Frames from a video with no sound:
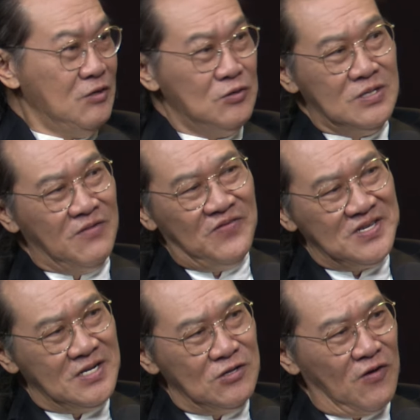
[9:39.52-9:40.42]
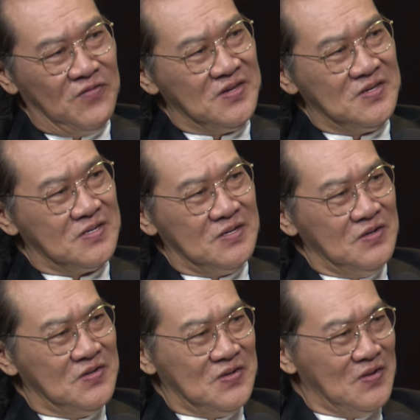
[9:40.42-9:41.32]
The physical office
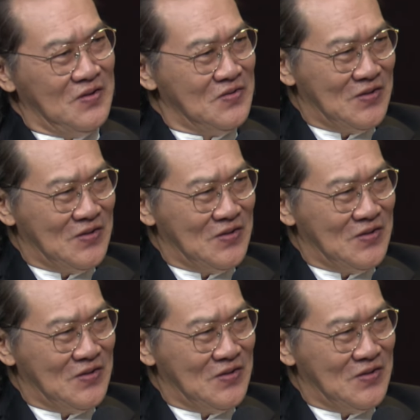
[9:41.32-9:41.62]
is